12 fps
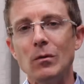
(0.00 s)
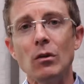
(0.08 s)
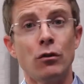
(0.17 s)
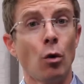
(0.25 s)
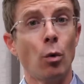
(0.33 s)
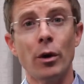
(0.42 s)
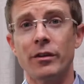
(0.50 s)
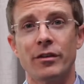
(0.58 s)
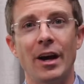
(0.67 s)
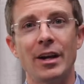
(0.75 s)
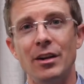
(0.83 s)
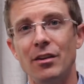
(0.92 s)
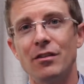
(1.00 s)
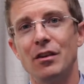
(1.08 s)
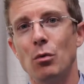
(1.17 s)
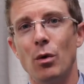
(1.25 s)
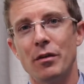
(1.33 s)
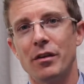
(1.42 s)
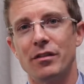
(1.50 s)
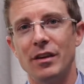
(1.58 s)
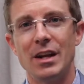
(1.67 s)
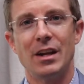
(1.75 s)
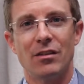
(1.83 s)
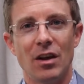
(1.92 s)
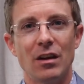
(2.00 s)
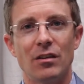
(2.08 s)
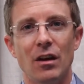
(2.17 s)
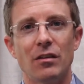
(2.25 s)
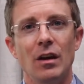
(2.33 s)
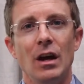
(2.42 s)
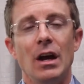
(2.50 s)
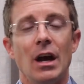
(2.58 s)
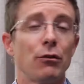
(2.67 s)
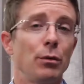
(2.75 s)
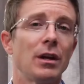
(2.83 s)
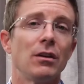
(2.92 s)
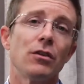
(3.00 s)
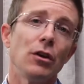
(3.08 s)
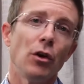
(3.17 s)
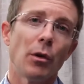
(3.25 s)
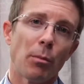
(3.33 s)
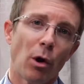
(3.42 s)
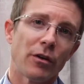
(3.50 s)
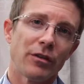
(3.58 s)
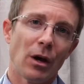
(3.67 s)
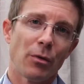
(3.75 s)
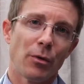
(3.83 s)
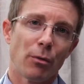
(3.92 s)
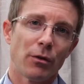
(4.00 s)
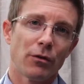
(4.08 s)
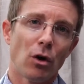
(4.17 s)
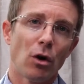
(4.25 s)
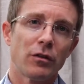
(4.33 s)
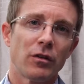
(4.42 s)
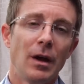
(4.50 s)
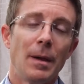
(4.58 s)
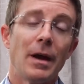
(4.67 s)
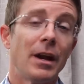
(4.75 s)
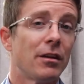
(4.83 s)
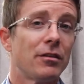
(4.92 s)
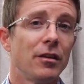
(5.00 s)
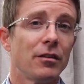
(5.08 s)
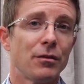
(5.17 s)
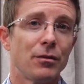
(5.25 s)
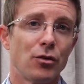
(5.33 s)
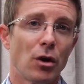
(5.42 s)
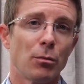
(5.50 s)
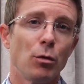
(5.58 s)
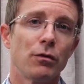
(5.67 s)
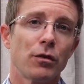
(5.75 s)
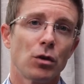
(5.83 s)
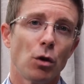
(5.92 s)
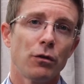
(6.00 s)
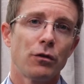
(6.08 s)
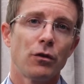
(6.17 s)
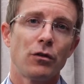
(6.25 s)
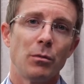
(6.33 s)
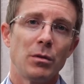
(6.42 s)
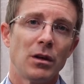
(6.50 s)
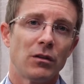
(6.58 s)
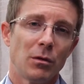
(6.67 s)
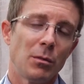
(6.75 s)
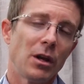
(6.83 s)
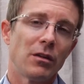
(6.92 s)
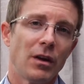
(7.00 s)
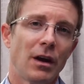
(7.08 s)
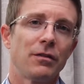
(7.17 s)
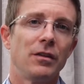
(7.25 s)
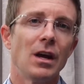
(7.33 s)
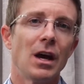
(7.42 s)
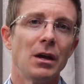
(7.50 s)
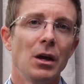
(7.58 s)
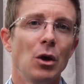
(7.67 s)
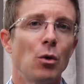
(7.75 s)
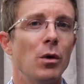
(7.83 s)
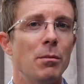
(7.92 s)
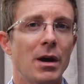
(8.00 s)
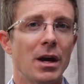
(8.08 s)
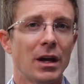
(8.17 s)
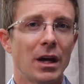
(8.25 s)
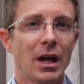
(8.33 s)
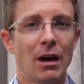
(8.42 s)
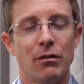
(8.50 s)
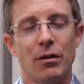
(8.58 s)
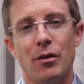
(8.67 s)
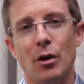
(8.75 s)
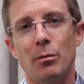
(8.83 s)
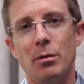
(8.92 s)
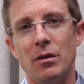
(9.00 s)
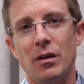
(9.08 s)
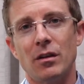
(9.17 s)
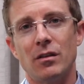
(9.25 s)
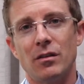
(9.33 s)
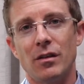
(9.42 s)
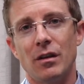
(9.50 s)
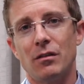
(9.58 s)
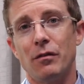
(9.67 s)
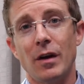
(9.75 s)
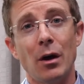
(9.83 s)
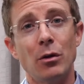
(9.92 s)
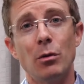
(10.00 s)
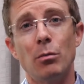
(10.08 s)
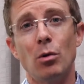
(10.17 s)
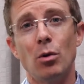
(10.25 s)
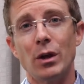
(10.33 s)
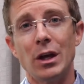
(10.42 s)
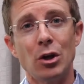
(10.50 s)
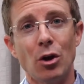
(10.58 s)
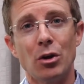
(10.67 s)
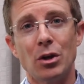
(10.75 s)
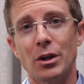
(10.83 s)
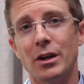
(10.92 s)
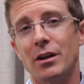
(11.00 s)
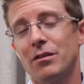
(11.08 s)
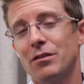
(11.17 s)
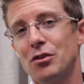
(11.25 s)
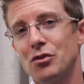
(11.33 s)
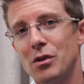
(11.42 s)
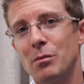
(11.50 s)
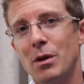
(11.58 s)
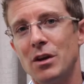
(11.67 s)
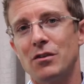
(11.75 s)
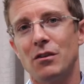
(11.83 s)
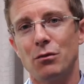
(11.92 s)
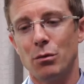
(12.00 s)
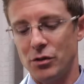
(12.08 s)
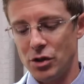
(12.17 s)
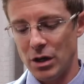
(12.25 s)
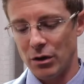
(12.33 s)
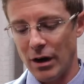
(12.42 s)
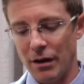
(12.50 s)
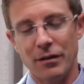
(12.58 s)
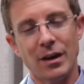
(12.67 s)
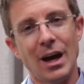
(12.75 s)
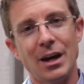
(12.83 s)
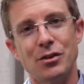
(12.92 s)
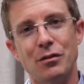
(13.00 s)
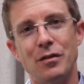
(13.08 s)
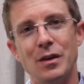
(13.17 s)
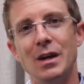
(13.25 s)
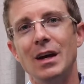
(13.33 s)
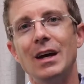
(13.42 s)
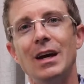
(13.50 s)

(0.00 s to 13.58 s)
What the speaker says: So we're excited to see where this data takes us as we continue to parse out the results. And as this drug moves closer to being submitted to FDA, we may again have a therapy that's valuable in our clinics to treat patients with geographic atrophy.